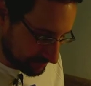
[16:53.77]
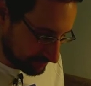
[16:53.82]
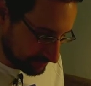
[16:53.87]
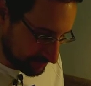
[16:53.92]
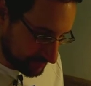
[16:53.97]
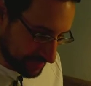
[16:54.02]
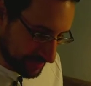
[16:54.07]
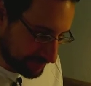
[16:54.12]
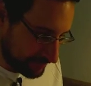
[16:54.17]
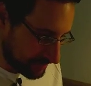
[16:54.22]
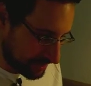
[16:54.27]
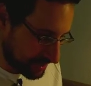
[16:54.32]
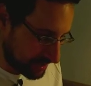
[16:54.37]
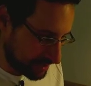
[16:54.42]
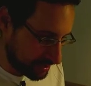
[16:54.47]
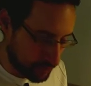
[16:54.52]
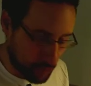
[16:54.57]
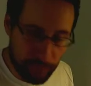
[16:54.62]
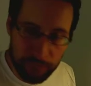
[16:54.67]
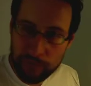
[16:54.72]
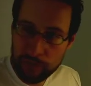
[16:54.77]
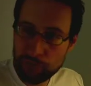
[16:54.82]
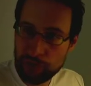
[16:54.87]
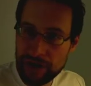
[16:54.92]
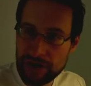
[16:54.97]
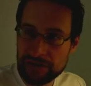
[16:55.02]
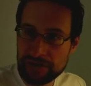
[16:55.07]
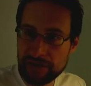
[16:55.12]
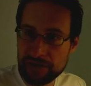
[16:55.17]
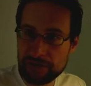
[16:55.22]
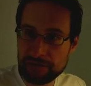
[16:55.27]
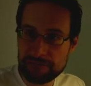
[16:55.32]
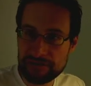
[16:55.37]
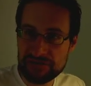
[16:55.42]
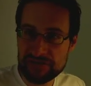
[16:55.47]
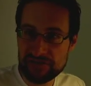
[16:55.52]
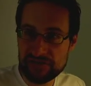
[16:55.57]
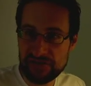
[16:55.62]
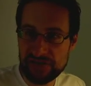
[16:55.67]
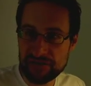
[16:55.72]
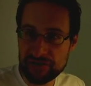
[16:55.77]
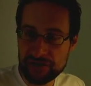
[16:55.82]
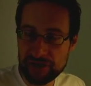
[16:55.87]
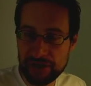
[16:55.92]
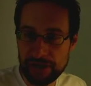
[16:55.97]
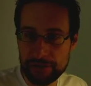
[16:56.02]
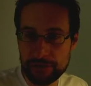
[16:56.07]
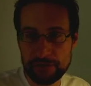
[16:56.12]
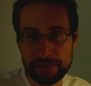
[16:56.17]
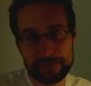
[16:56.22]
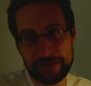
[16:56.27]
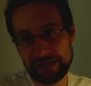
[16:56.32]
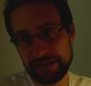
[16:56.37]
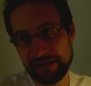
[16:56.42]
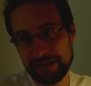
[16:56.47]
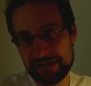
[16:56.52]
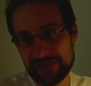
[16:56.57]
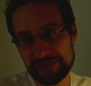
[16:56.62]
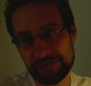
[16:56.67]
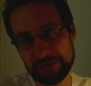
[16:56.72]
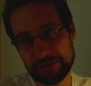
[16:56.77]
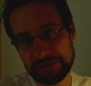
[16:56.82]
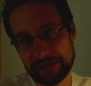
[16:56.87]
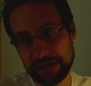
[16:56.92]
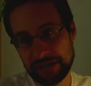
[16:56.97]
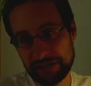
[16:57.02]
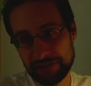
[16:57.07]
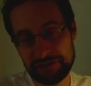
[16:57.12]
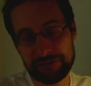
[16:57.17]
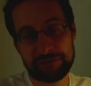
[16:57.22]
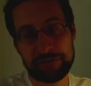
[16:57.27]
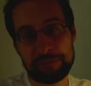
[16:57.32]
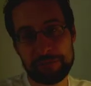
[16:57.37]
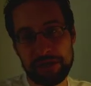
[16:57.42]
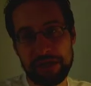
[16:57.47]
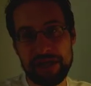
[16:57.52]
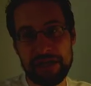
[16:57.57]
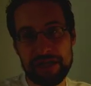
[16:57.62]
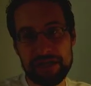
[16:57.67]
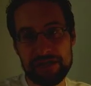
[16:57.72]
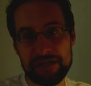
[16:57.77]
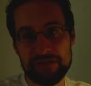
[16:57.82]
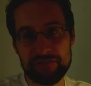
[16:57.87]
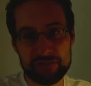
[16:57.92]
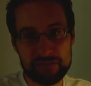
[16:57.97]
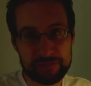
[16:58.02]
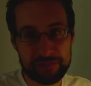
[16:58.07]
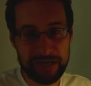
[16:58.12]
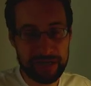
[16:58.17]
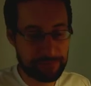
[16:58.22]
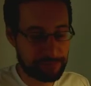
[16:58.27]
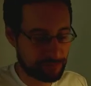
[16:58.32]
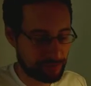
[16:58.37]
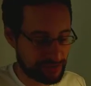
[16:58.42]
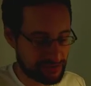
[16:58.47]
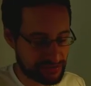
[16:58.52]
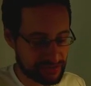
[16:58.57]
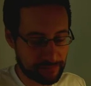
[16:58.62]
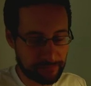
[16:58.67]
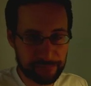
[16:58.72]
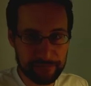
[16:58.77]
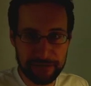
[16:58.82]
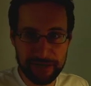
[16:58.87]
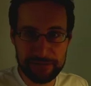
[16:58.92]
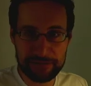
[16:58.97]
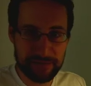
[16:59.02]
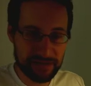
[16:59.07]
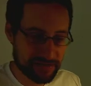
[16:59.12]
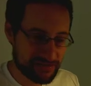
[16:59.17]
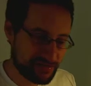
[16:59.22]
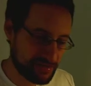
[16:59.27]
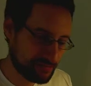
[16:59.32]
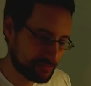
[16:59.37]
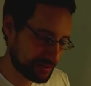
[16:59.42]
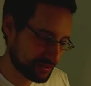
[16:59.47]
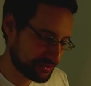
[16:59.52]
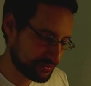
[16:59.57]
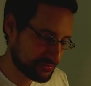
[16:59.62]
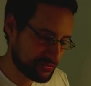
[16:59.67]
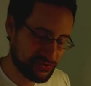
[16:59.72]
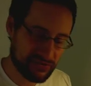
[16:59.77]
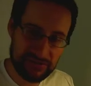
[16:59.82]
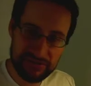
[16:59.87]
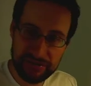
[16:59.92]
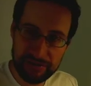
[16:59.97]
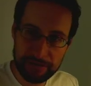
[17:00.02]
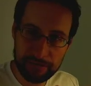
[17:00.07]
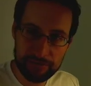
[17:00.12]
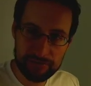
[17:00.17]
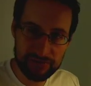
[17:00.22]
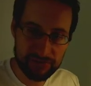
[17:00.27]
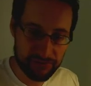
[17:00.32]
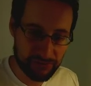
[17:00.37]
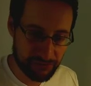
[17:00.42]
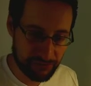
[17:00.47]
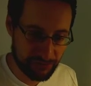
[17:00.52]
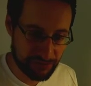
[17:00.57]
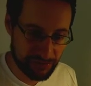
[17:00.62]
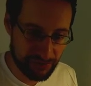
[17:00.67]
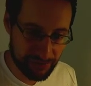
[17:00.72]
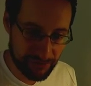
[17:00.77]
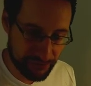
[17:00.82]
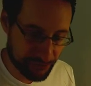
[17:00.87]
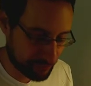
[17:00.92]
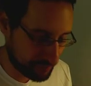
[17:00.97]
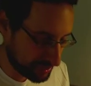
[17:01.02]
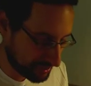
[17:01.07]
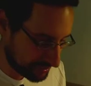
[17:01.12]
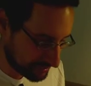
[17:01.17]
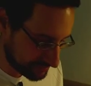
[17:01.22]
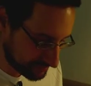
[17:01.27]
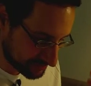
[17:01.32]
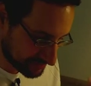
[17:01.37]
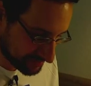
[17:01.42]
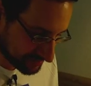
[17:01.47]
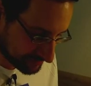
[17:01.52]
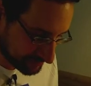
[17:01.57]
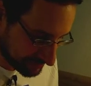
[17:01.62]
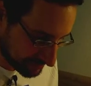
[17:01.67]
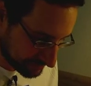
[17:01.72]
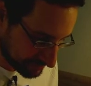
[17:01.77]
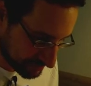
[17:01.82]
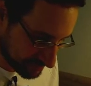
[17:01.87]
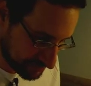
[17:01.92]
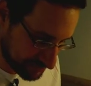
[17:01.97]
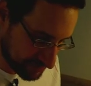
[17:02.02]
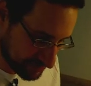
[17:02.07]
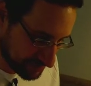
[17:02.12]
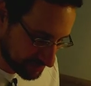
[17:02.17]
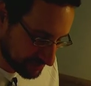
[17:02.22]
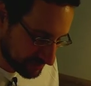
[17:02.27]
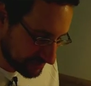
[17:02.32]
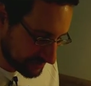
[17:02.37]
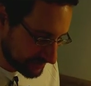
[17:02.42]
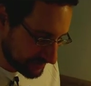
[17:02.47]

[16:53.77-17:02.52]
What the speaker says: Am I overreacting with such kind of, well, it's not like a AAA newspaper, it's some flight magazine, but you see there also the T3N something magazine.